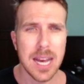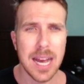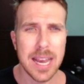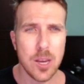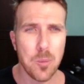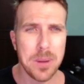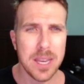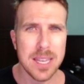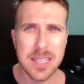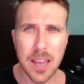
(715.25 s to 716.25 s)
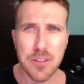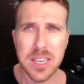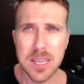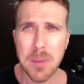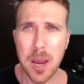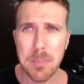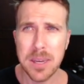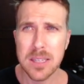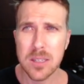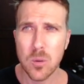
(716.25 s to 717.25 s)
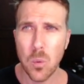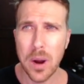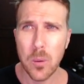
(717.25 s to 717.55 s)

I think, in my opinion, where